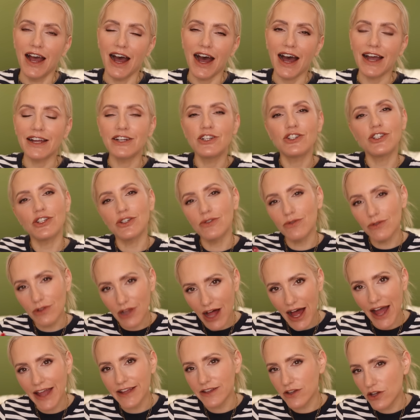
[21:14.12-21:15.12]
I do
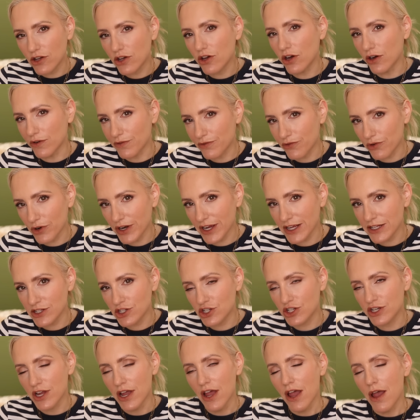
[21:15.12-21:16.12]
like
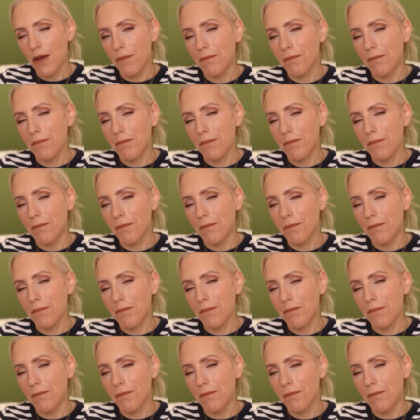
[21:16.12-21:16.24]
coverage,